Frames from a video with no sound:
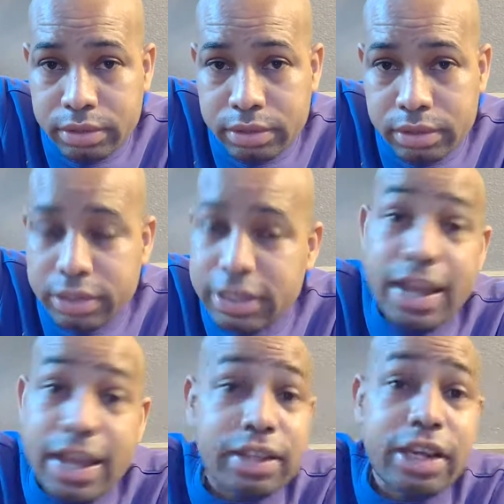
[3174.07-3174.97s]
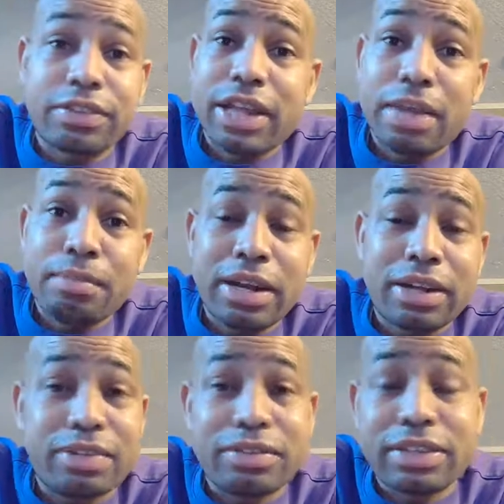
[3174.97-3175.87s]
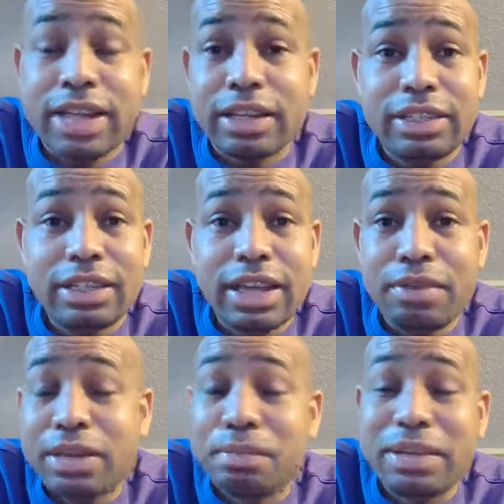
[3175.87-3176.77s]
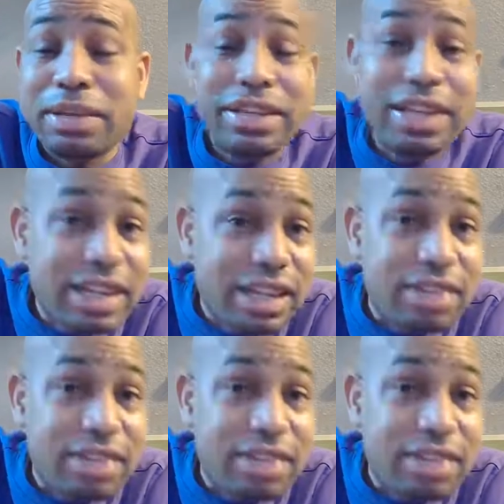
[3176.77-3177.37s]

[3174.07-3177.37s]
yeah, I covered that, man. I covered that leak thing at the beginning.